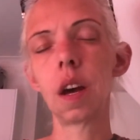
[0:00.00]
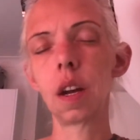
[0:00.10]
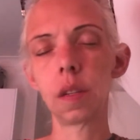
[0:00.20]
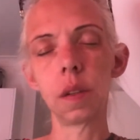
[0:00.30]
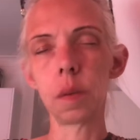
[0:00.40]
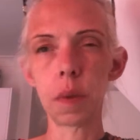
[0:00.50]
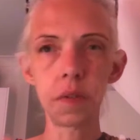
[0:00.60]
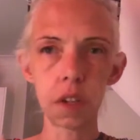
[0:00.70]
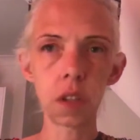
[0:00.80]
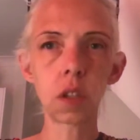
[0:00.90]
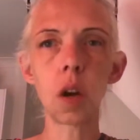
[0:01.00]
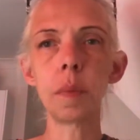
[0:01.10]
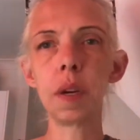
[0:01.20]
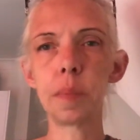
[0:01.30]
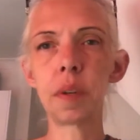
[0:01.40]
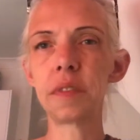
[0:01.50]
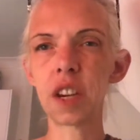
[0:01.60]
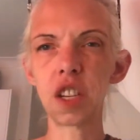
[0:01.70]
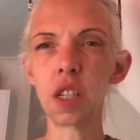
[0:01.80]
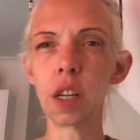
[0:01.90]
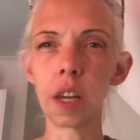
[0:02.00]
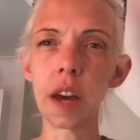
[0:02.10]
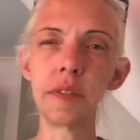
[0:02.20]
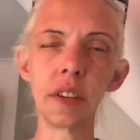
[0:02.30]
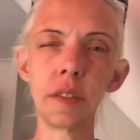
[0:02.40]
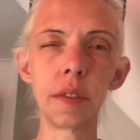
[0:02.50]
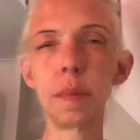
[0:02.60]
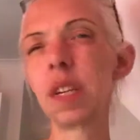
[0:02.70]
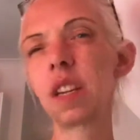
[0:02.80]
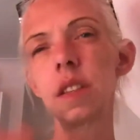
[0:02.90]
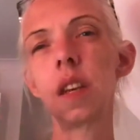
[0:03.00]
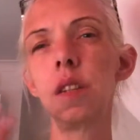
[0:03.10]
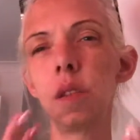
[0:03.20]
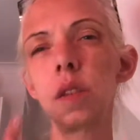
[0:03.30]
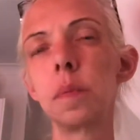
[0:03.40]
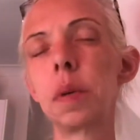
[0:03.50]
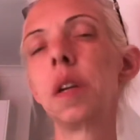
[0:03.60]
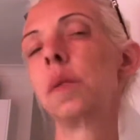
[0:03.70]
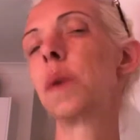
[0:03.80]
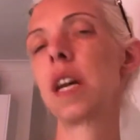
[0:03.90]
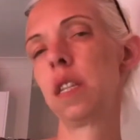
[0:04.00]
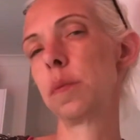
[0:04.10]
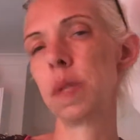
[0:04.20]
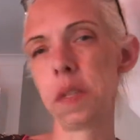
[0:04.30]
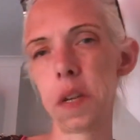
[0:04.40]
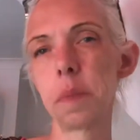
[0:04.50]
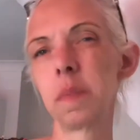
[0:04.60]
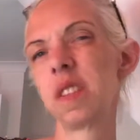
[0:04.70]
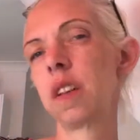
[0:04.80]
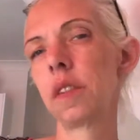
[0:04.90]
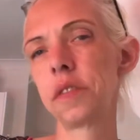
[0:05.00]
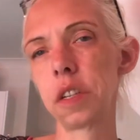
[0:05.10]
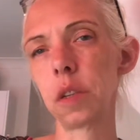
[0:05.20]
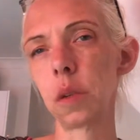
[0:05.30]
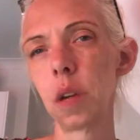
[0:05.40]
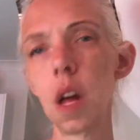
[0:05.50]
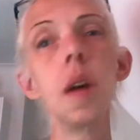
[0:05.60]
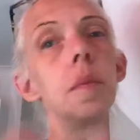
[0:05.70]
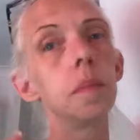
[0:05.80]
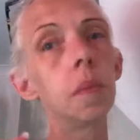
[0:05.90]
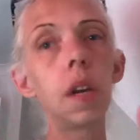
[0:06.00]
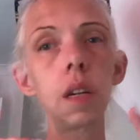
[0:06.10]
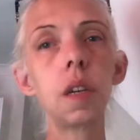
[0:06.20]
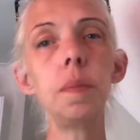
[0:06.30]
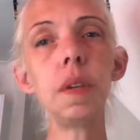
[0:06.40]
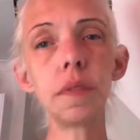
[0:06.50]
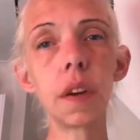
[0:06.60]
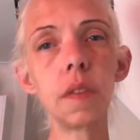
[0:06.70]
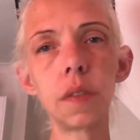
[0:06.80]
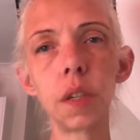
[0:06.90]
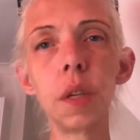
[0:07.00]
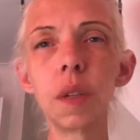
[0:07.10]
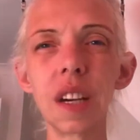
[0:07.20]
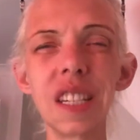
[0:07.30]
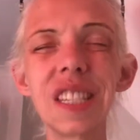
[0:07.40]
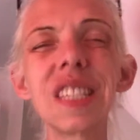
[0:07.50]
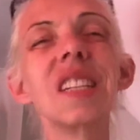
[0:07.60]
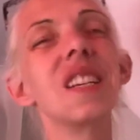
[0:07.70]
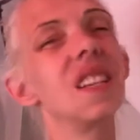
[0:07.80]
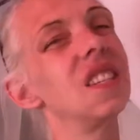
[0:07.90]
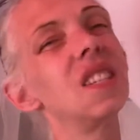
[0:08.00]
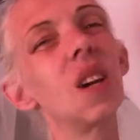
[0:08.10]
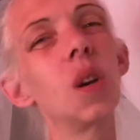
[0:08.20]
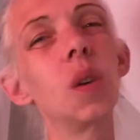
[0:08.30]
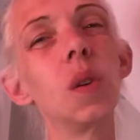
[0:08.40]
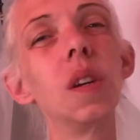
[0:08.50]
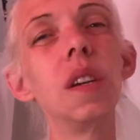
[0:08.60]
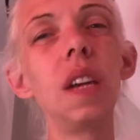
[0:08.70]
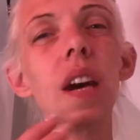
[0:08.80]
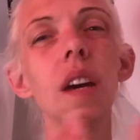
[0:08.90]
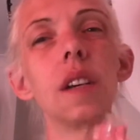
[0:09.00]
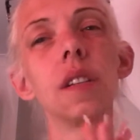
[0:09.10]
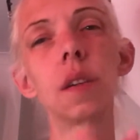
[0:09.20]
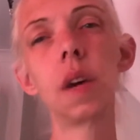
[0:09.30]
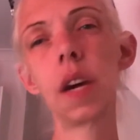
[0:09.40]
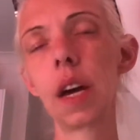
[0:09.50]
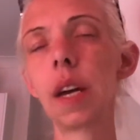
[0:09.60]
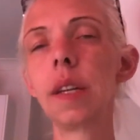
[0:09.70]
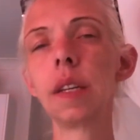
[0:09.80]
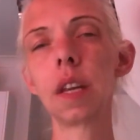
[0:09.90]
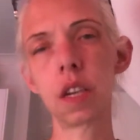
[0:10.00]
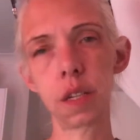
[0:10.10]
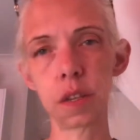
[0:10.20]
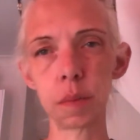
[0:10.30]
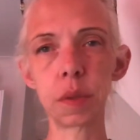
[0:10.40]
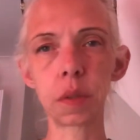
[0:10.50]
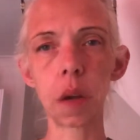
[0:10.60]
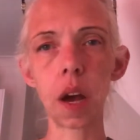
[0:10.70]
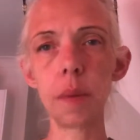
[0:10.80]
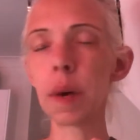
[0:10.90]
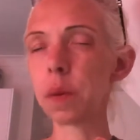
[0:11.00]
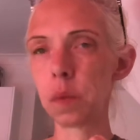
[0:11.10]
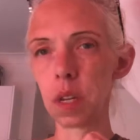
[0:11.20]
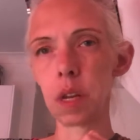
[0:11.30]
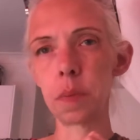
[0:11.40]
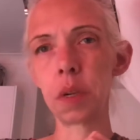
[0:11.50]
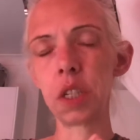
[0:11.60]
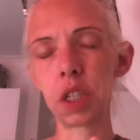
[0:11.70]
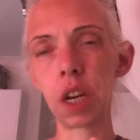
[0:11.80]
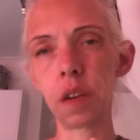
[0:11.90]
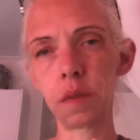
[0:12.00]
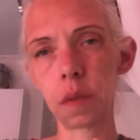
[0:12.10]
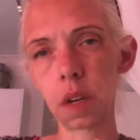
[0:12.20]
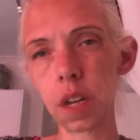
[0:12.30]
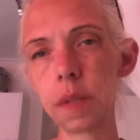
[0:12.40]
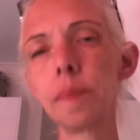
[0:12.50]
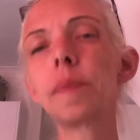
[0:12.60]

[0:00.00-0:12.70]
I don't know, my friends call me a professional life liver because I do some pretty random and dumb stuff too. But it could be fun for you guys. So yeah, go ahead and like and subscribe. I'd really appreciate you for it.